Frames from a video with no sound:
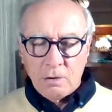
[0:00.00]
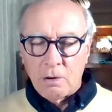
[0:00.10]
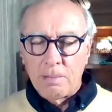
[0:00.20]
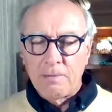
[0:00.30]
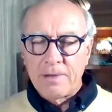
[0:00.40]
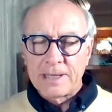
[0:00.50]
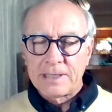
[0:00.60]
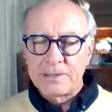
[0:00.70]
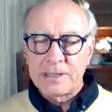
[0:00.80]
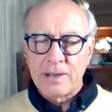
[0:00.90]
What
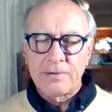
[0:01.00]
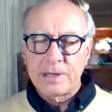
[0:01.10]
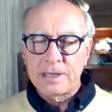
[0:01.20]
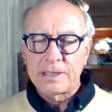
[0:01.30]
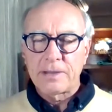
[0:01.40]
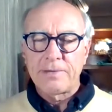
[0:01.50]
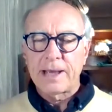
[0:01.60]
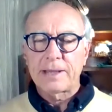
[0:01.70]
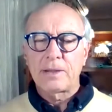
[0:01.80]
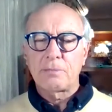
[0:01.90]
pervasive suffering is the
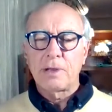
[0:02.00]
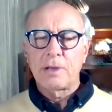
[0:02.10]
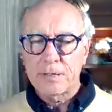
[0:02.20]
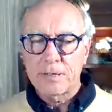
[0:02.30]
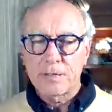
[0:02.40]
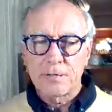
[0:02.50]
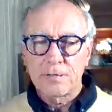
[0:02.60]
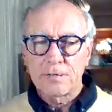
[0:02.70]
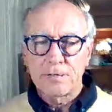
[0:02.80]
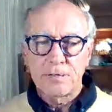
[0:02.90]
fact that we're
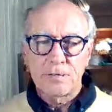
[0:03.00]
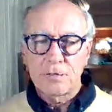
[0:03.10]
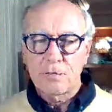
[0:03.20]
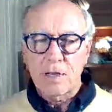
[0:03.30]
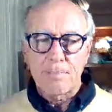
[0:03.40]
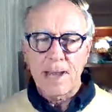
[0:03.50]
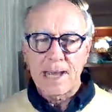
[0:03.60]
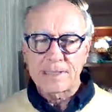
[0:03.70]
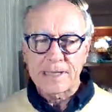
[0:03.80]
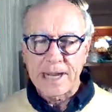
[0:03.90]
to our
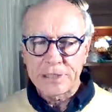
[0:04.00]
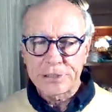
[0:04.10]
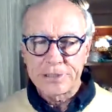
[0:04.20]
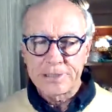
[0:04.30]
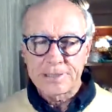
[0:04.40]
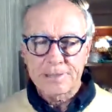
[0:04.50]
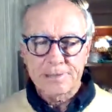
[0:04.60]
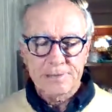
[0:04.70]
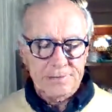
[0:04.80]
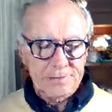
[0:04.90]
past actions,
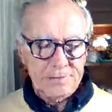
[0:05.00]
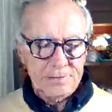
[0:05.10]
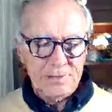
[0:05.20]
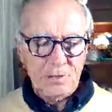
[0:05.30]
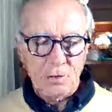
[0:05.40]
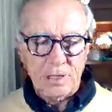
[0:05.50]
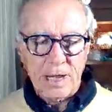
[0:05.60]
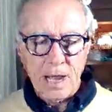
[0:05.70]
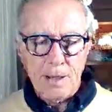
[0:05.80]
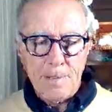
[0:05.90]
called
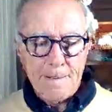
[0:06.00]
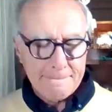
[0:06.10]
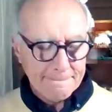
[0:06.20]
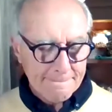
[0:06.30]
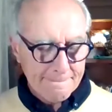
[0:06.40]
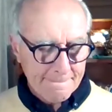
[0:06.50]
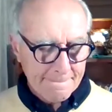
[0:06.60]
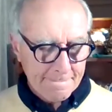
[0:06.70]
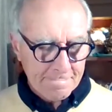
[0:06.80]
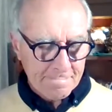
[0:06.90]
karma,
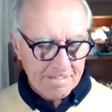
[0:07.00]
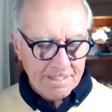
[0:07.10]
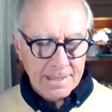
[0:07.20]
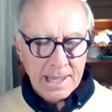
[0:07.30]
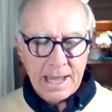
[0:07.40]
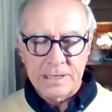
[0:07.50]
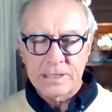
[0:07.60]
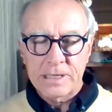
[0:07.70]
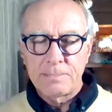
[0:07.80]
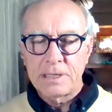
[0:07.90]
and
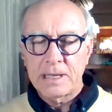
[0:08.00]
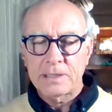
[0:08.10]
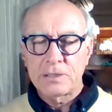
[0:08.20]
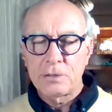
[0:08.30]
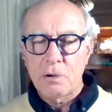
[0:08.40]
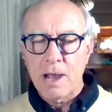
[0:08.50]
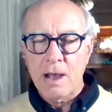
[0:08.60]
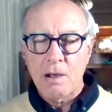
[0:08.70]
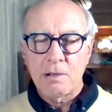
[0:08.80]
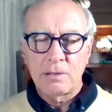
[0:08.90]
subject to
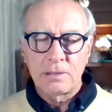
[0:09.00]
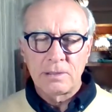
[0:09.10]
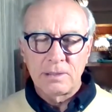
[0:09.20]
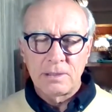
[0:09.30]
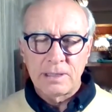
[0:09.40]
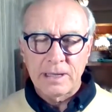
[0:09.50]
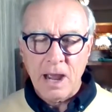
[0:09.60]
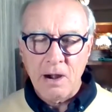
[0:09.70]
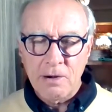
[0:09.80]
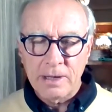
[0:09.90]
our
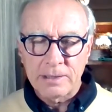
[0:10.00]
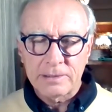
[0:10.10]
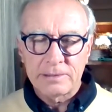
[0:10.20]
current